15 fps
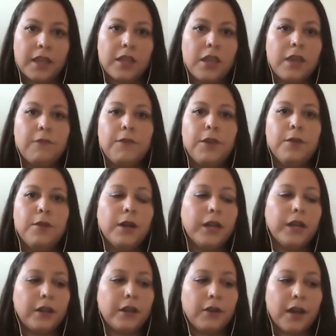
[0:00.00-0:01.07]
if you
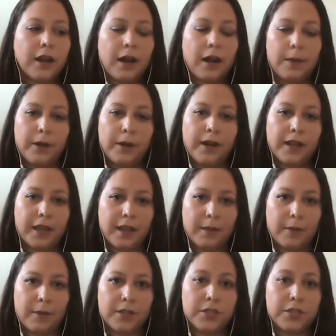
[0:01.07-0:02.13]
already know how to operate a
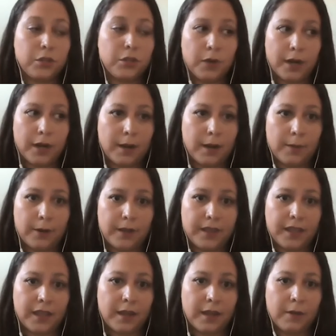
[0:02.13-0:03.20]
camera, do you want to operate the
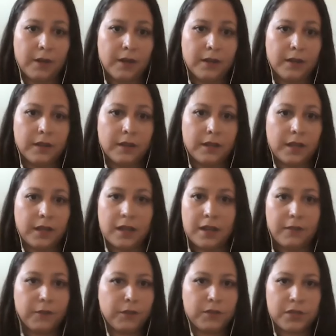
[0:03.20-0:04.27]
camera? And
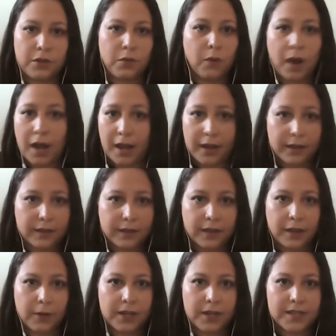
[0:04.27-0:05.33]
if you do, why?
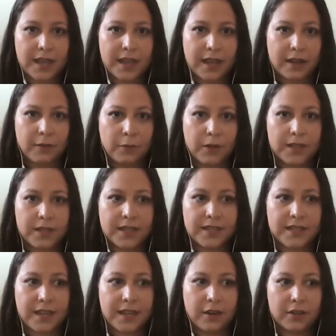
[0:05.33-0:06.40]
Like, what does that
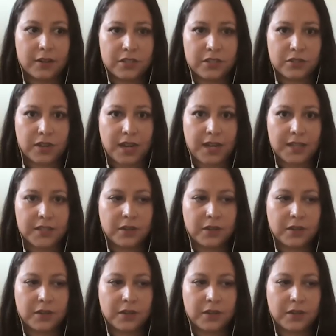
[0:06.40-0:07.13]
take or detract? Or are